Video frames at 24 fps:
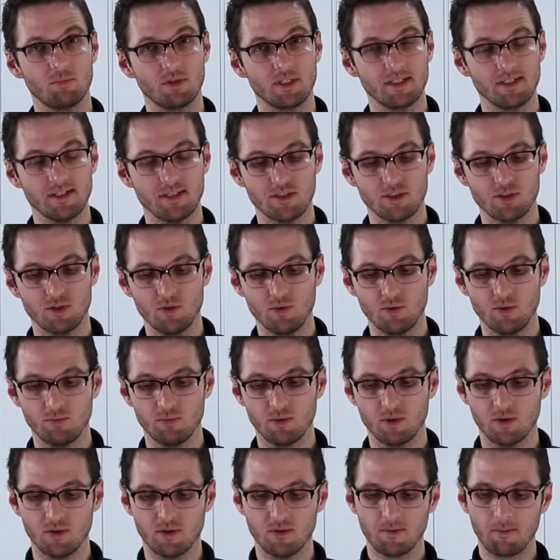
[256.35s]
but it is
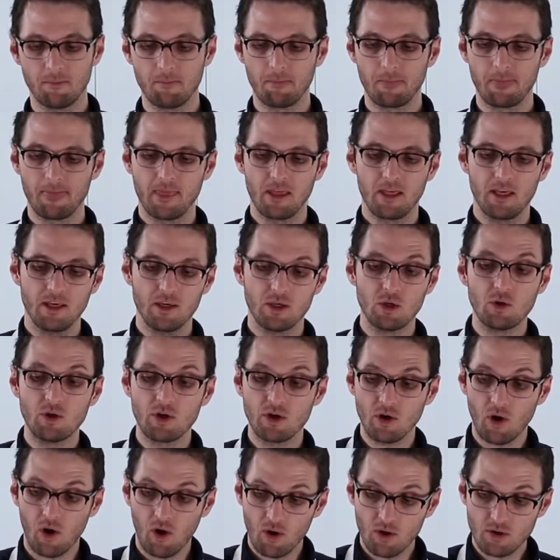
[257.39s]
doable. You
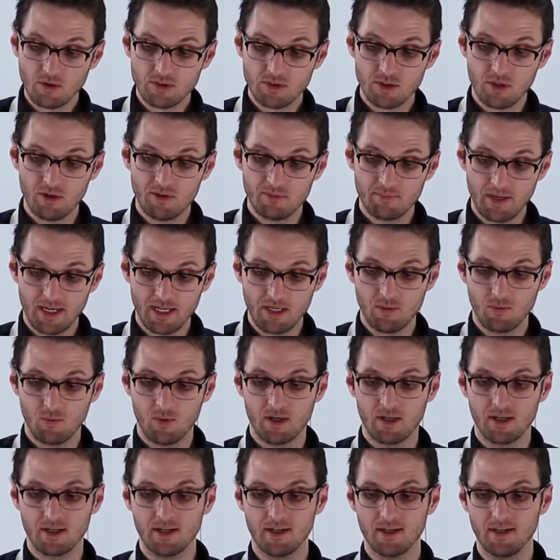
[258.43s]
can also make
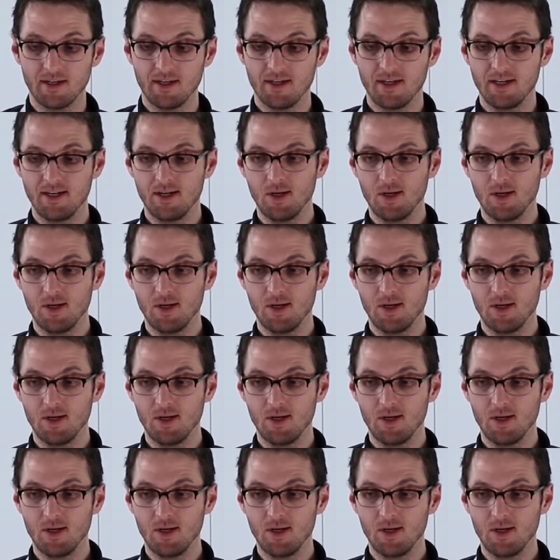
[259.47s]
one